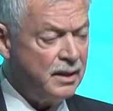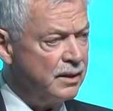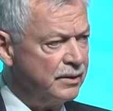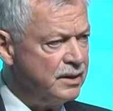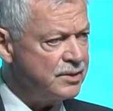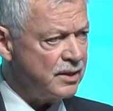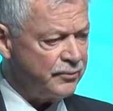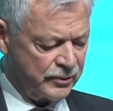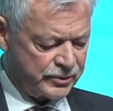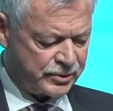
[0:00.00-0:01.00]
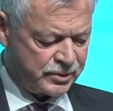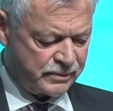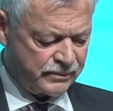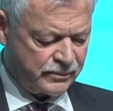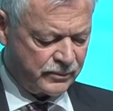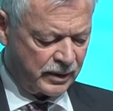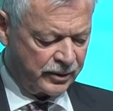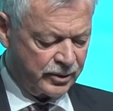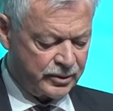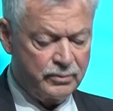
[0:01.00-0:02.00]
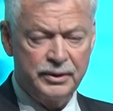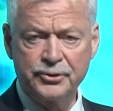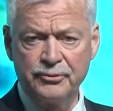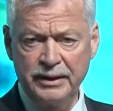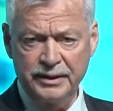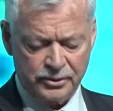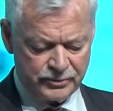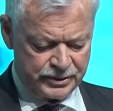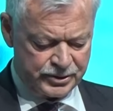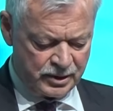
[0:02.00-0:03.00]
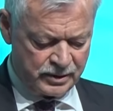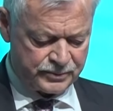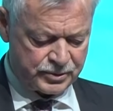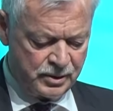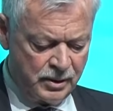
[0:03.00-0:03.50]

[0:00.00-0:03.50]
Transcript: These efforts are not only creating green jobs,